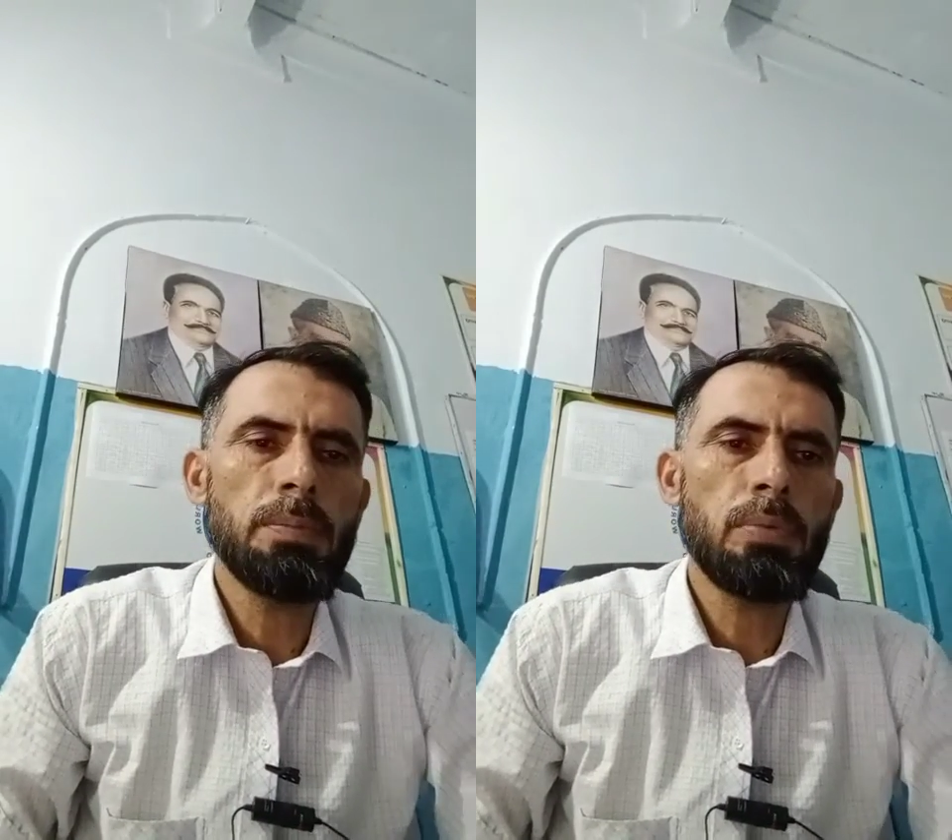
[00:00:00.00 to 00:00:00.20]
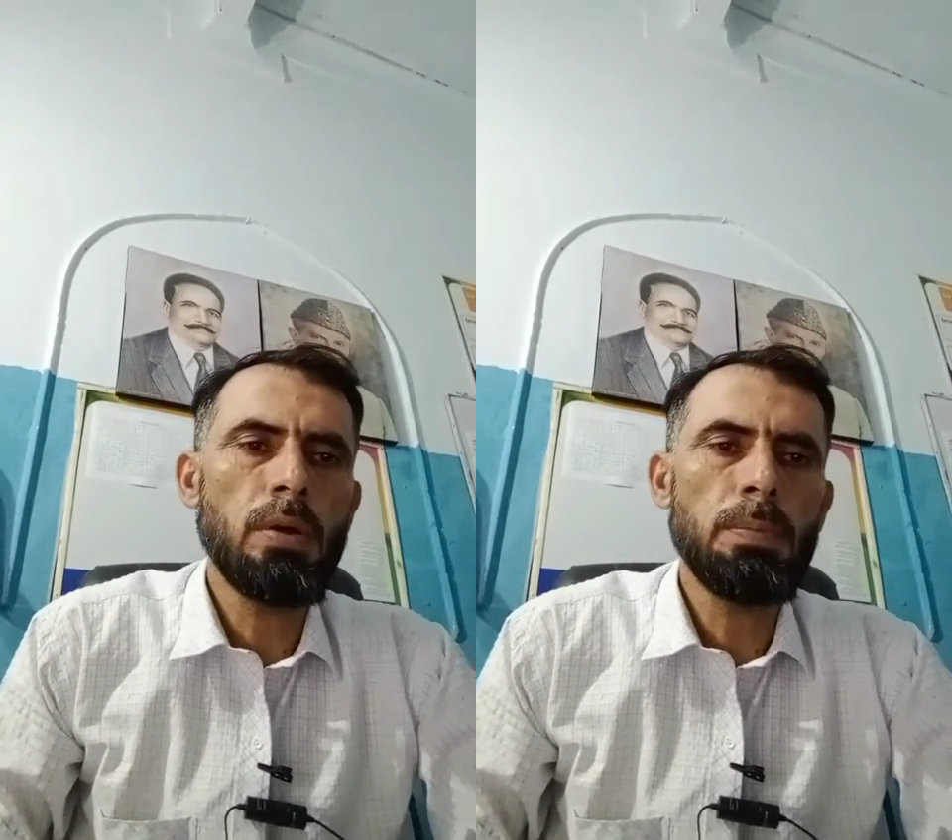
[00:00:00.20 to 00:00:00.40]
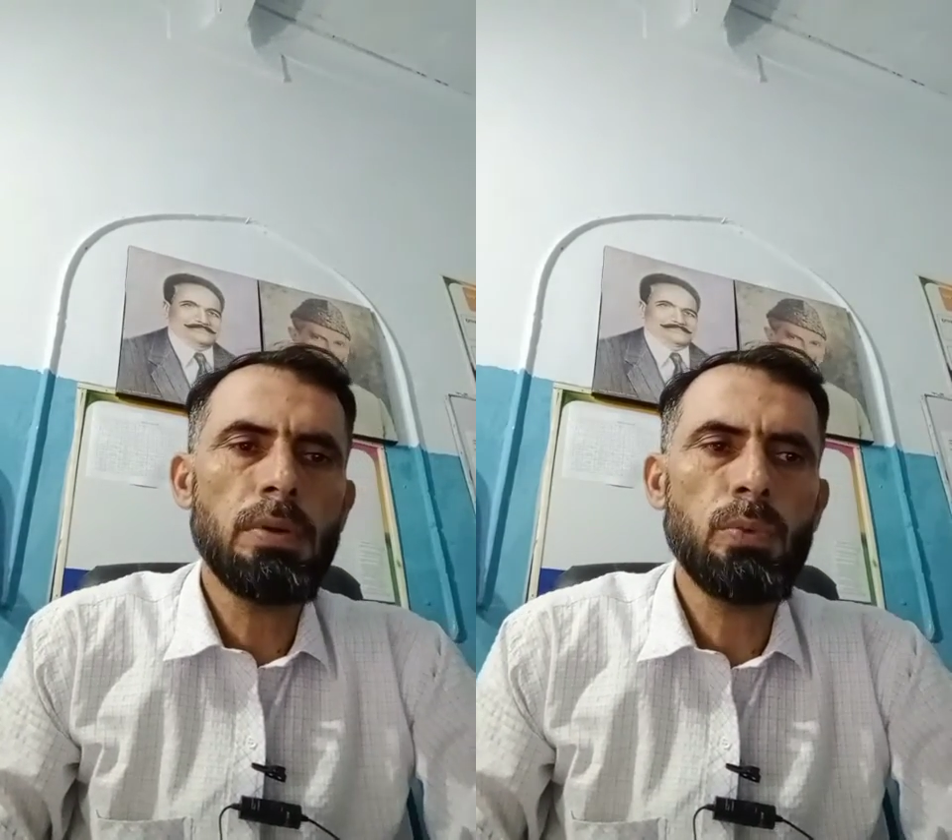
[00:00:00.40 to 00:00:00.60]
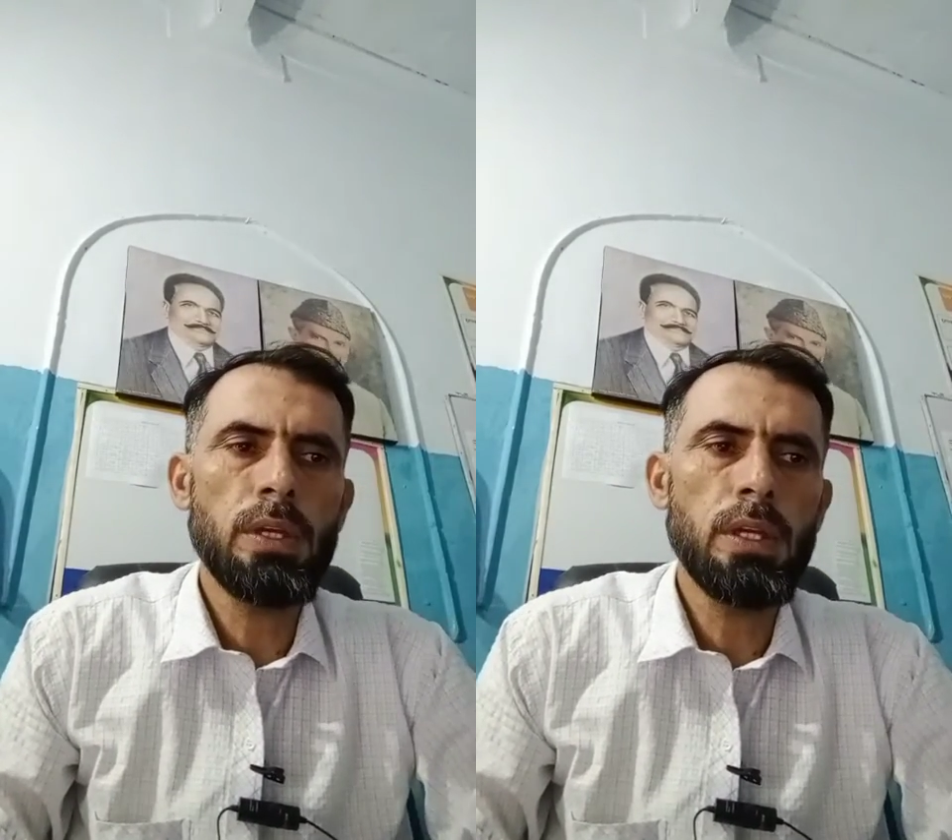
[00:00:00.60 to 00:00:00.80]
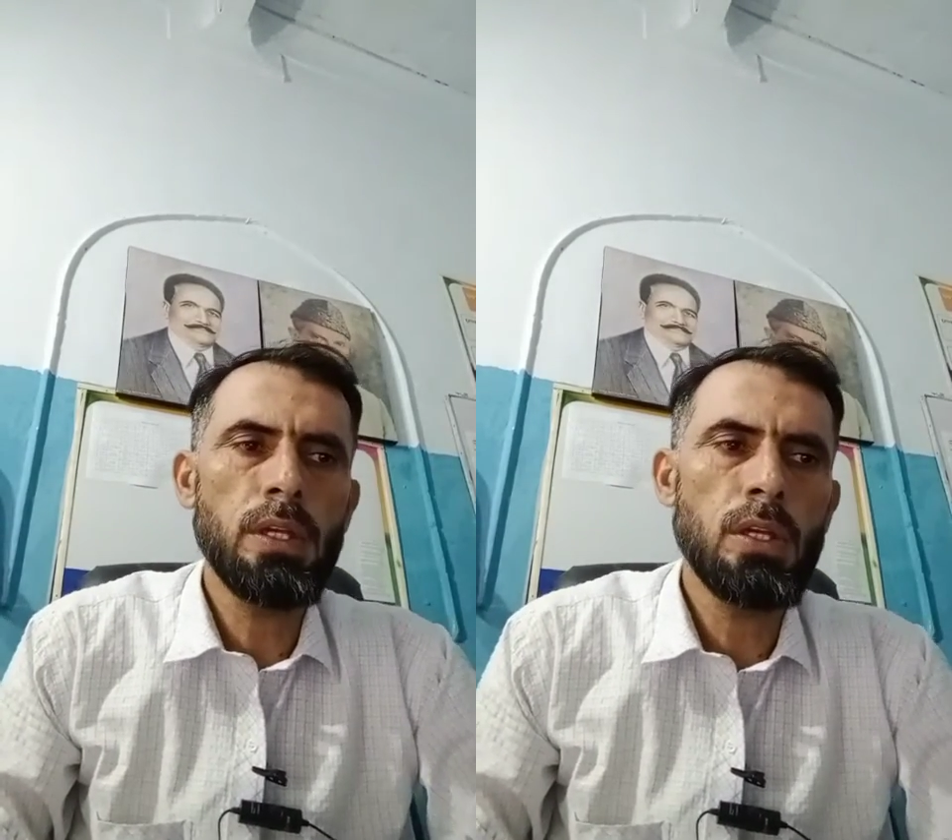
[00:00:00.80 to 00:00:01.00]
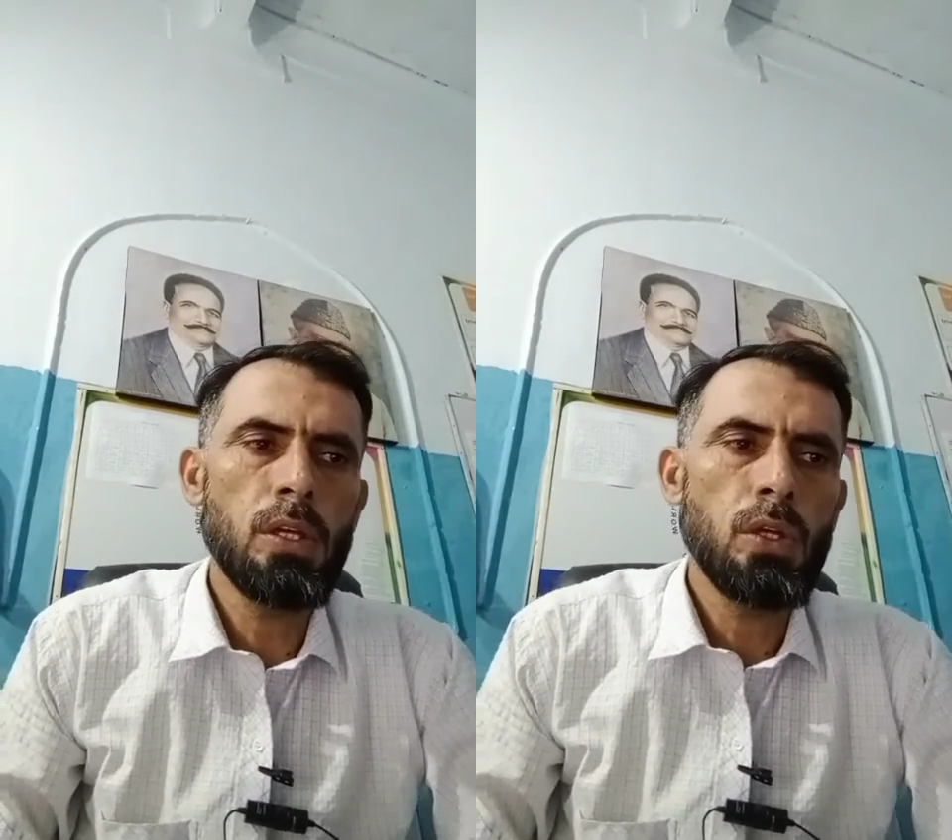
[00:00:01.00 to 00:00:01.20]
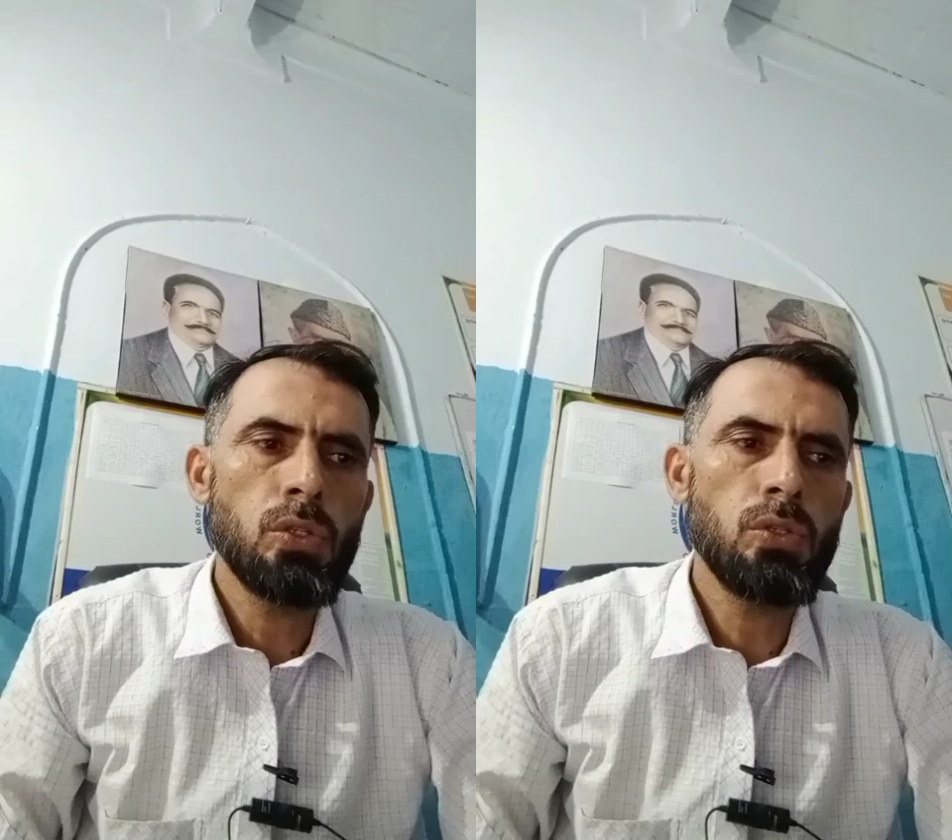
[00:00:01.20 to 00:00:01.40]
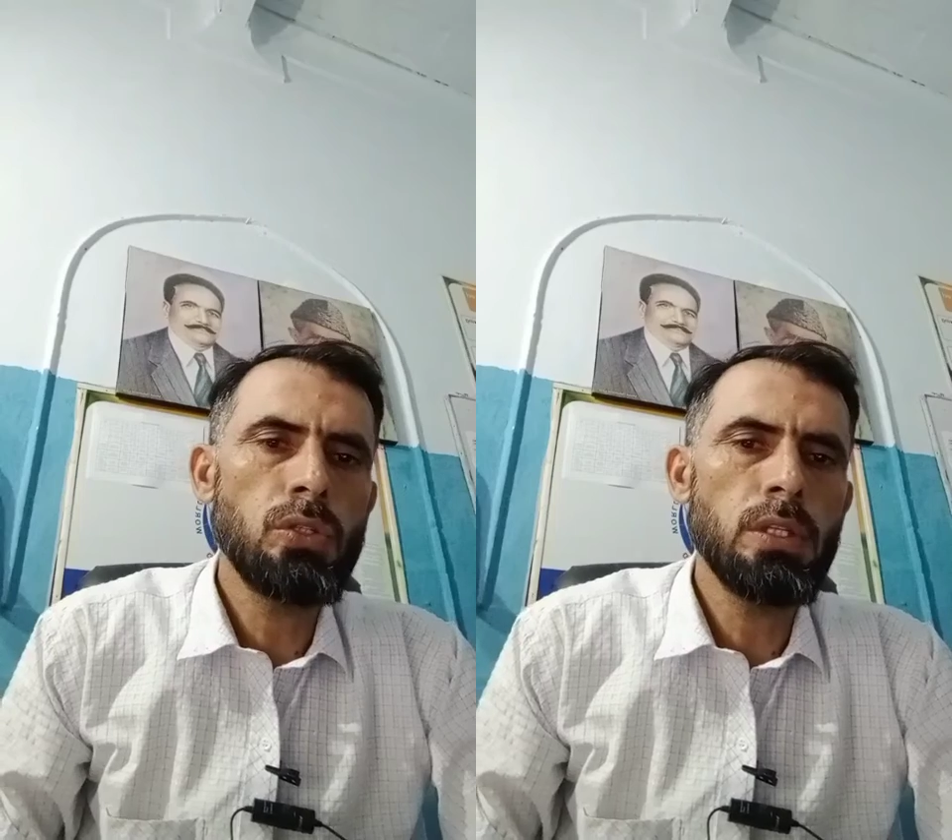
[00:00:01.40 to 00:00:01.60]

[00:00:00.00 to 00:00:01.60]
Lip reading: proper way to